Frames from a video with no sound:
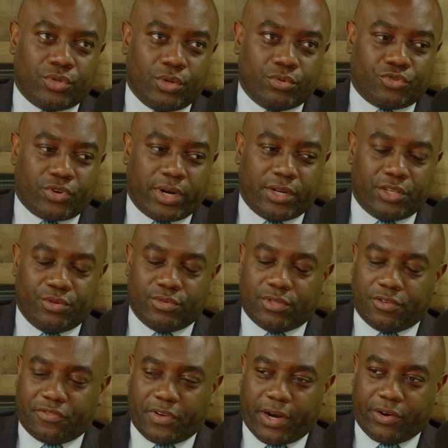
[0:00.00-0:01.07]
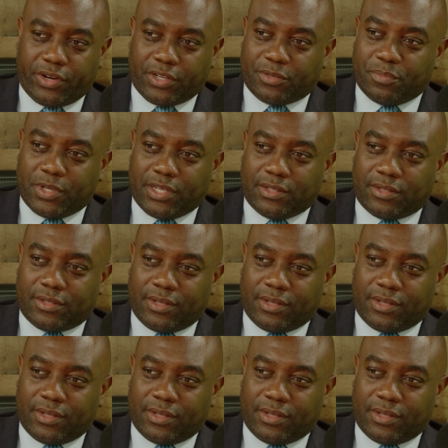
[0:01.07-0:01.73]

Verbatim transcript: don't try to use nefarious means